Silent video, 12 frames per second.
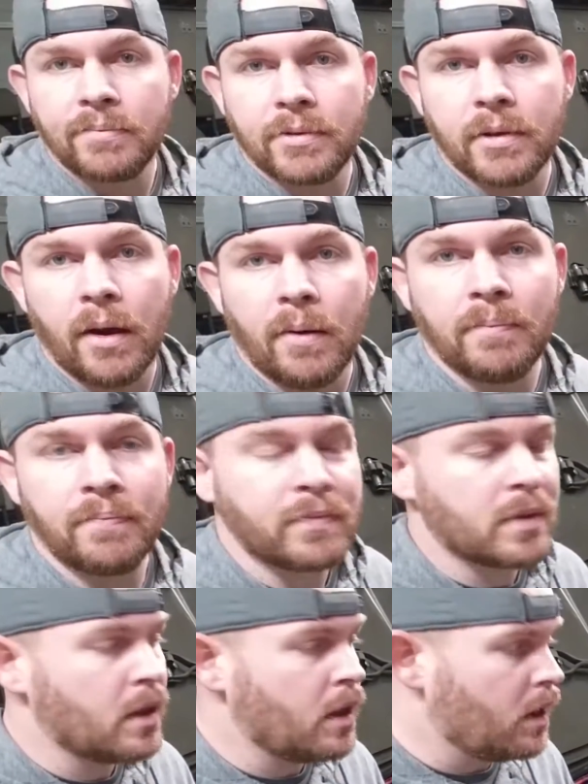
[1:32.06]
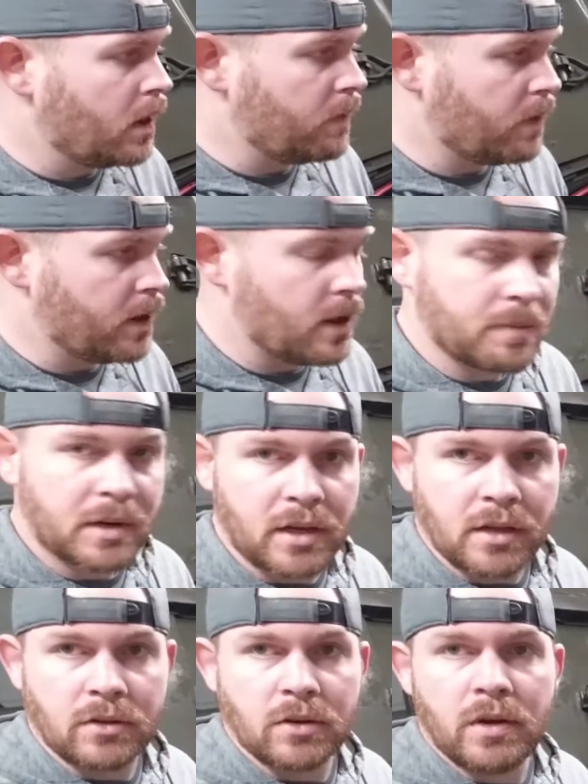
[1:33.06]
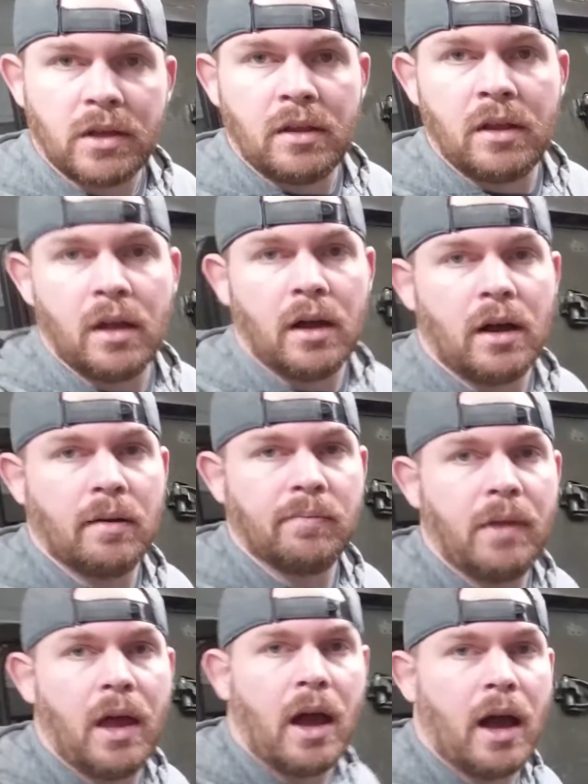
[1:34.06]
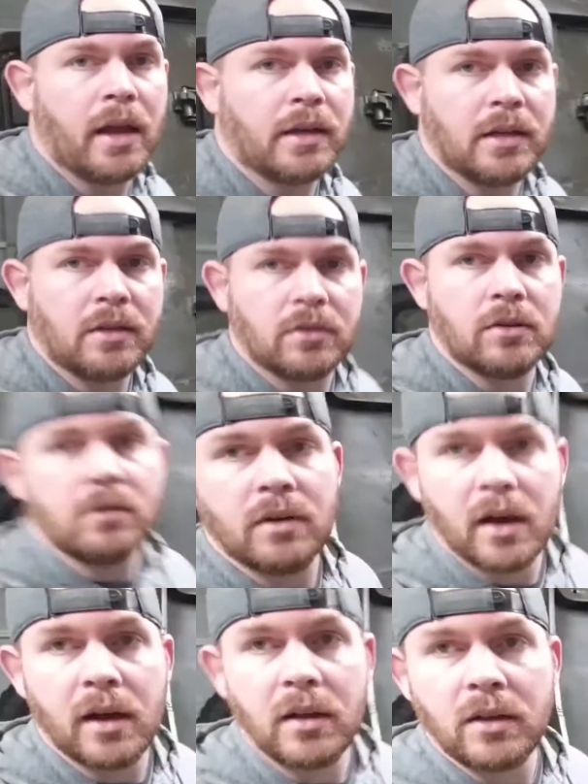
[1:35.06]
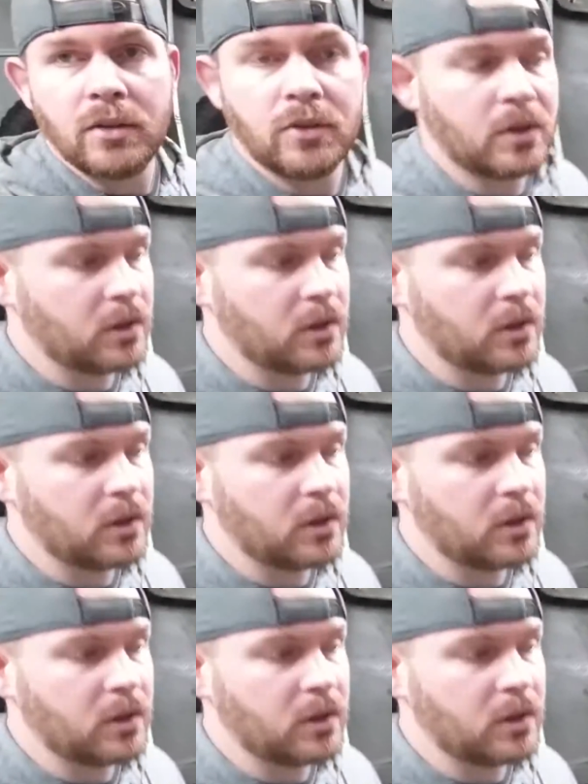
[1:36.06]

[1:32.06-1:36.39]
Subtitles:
So anyway, I'm gonna get to it. I need to do a